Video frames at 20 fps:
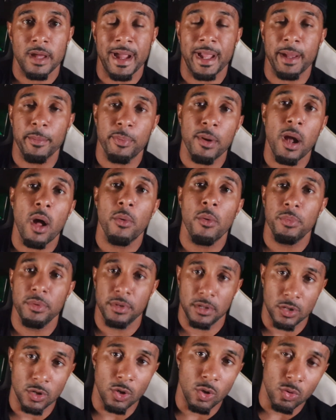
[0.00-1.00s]
could
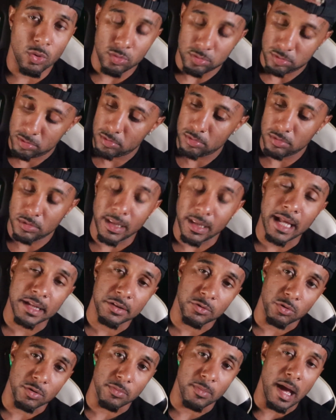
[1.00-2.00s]
probably go
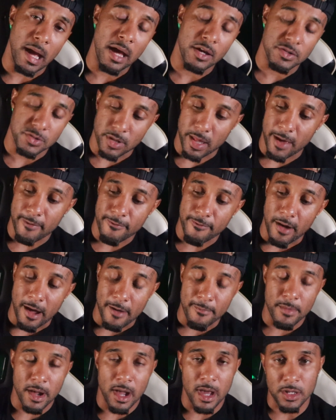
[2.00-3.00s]
that 3 miles or that
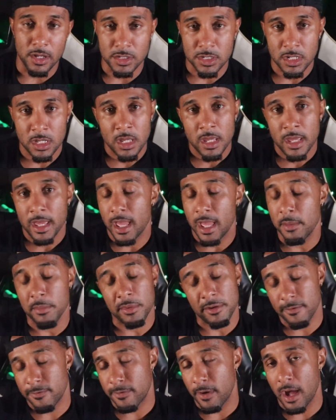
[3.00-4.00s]
5 miles and
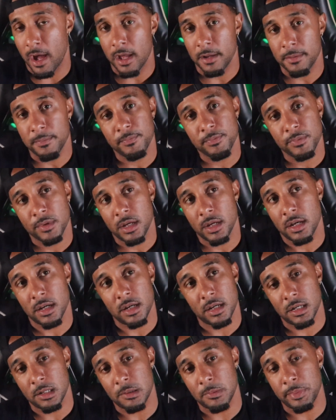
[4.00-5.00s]
be fine.
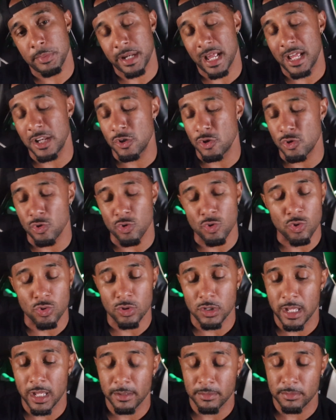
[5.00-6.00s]
But I knew
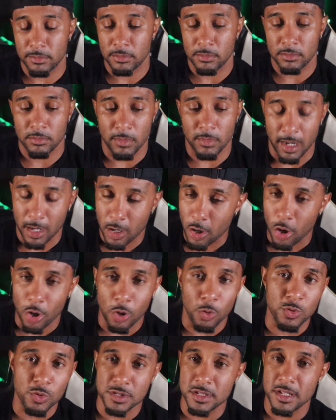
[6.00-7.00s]
like my
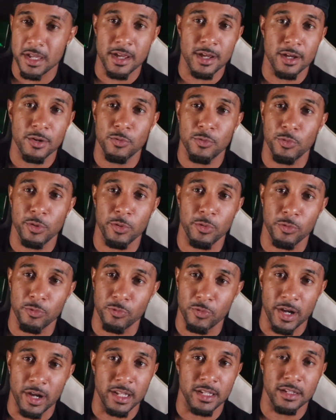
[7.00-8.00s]
car was there. We were
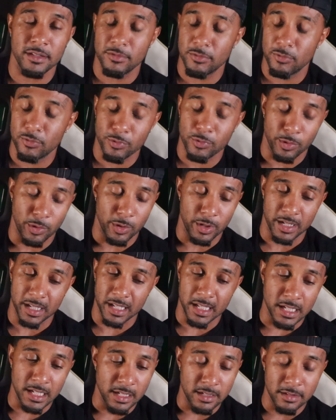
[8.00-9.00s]
ready. We were gonna
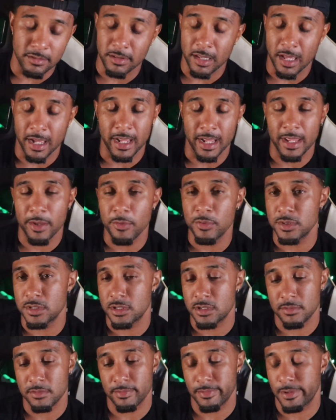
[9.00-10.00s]
eat. Like it
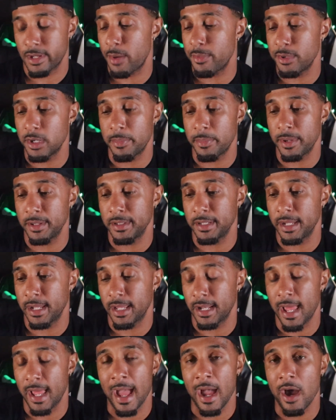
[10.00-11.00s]
was coming up on like
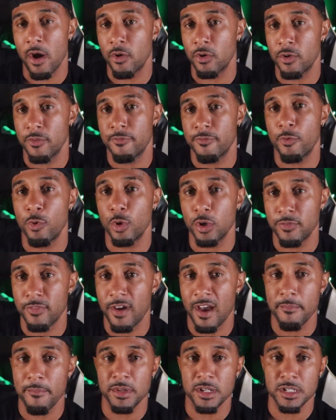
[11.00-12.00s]
an hour and
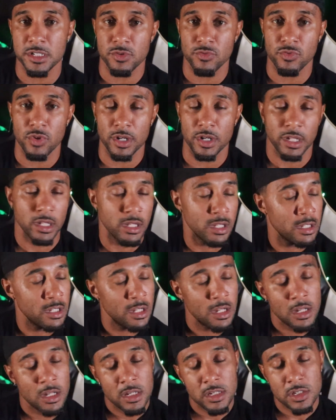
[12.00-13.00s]
45 minutes of running.
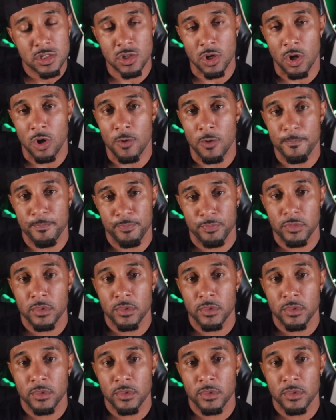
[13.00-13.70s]
So